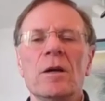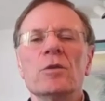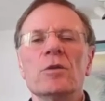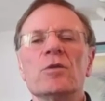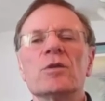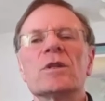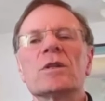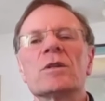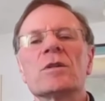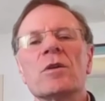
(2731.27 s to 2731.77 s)
Are
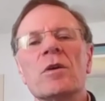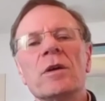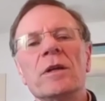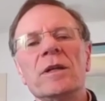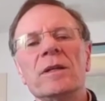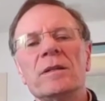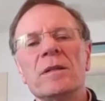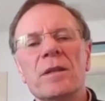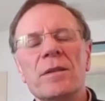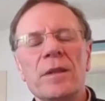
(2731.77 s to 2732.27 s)
you
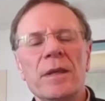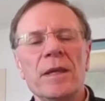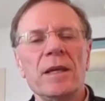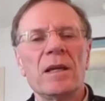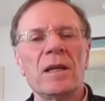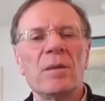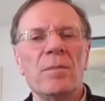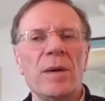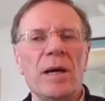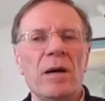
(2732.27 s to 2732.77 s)
starting to
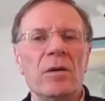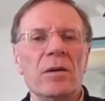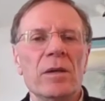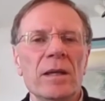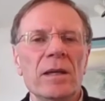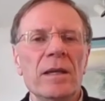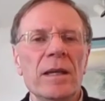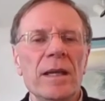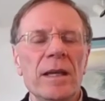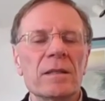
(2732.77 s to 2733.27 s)
think about
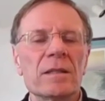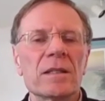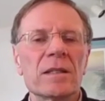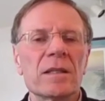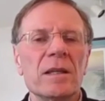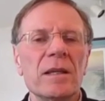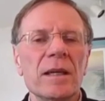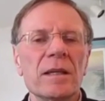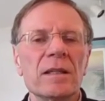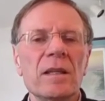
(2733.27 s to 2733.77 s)

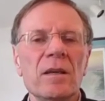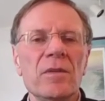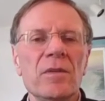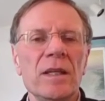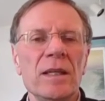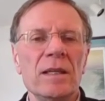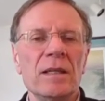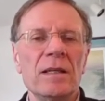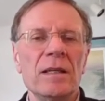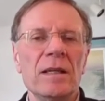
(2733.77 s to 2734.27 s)
enhanced
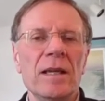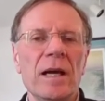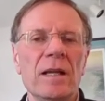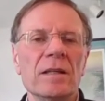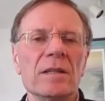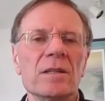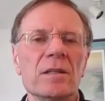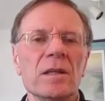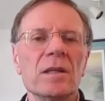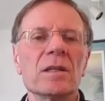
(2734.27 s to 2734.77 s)
connectivity and
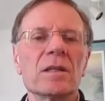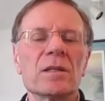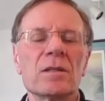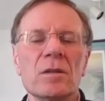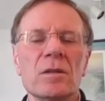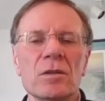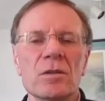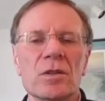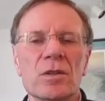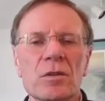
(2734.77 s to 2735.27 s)
analysis
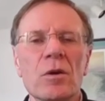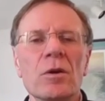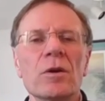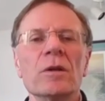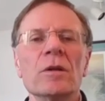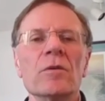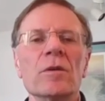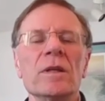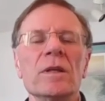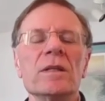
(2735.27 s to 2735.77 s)
to
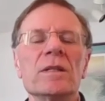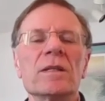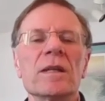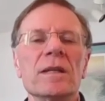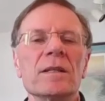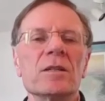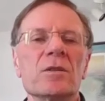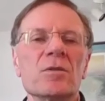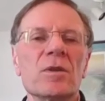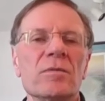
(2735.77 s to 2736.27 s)
start your
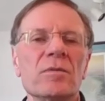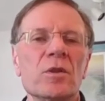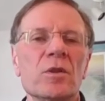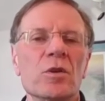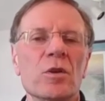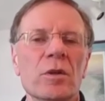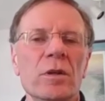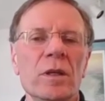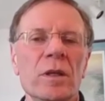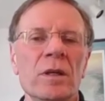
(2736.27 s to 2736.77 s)
insights-driven
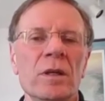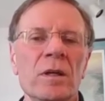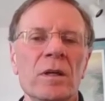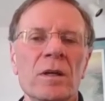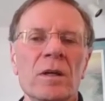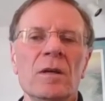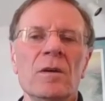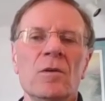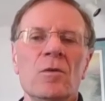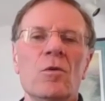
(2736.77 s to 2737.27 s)
journey?
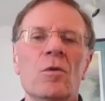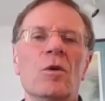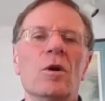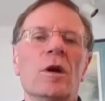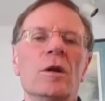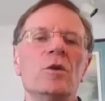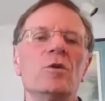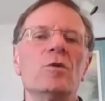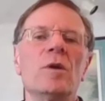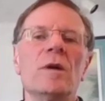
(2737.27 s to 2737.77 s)

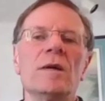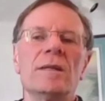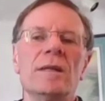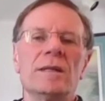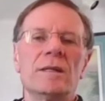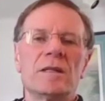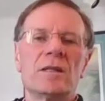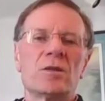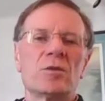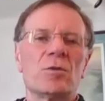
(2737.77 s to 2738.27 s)
Or are you on
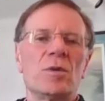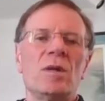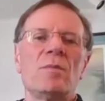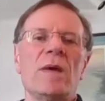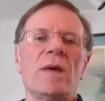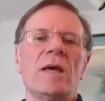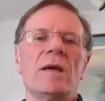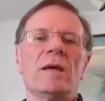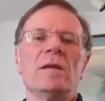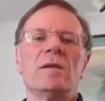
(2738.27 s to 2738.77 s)
that
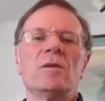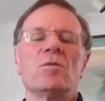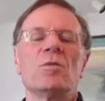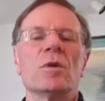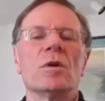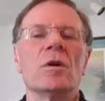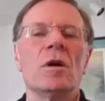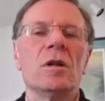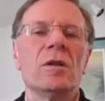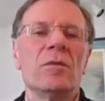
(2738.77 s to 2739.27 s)
extreme end
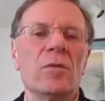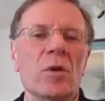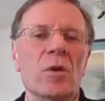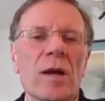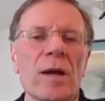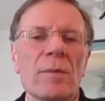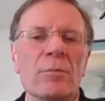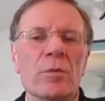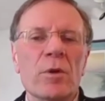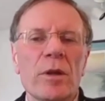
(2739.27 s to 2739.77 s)
where all of
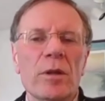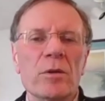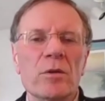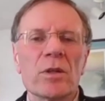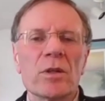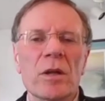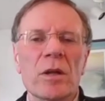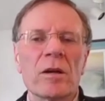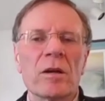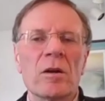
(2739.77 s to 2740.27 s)
your
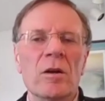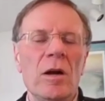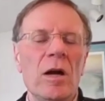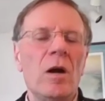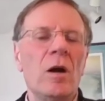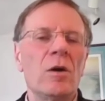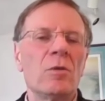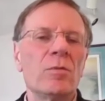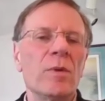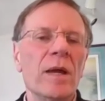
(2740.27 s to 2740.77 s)
operators are
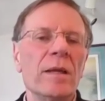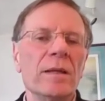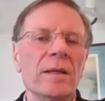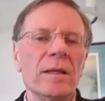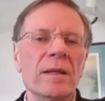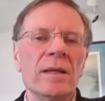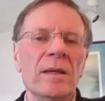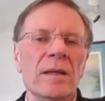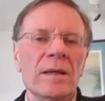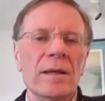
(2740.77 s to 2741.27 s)

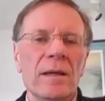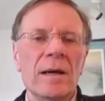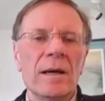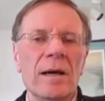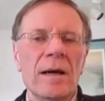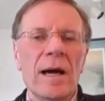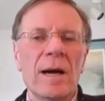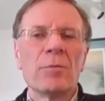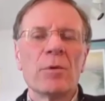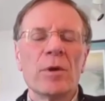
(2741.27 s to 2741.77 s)
already
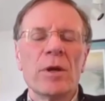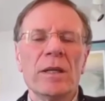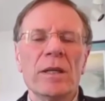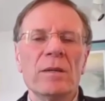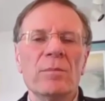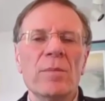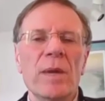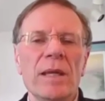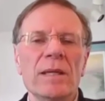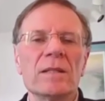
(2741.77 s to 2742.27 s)

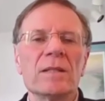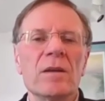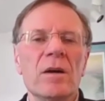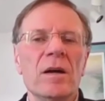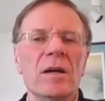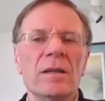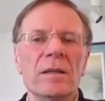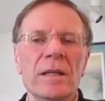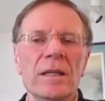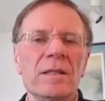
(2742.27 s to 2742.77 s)
operating based
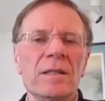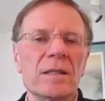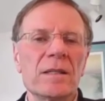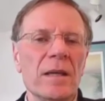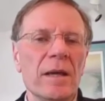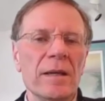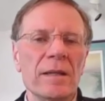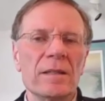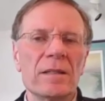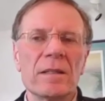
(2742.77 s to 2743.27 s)
on
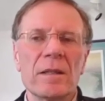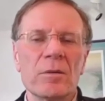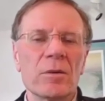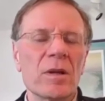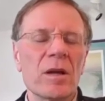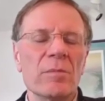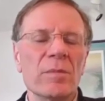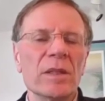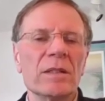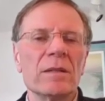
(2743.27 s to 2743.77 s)
insights that are
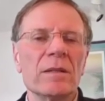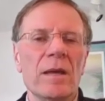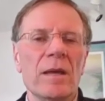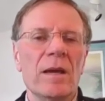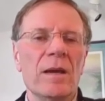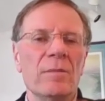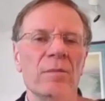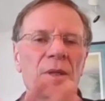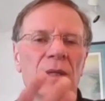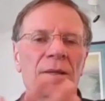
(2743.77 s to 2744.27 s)
coming to
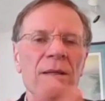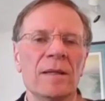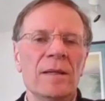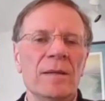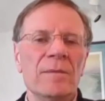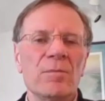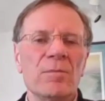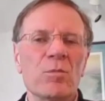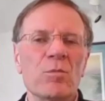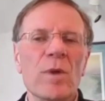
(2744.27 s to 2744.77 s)
them and
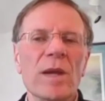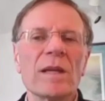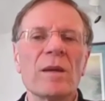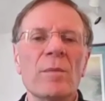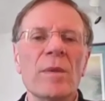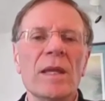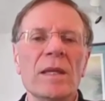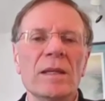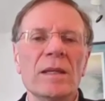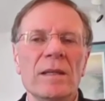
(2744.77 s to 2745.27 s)

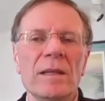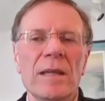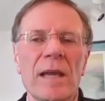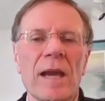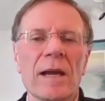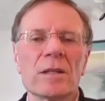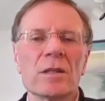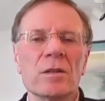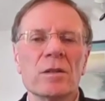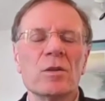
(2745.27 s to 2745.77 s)
recommending the
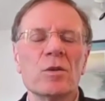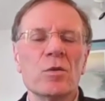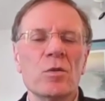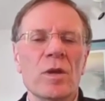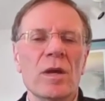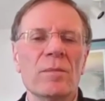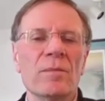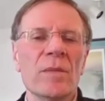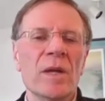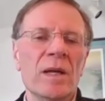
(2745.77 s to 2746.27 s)
action to
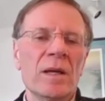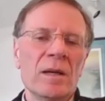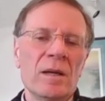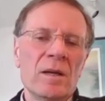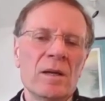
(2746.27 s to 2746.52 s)
them?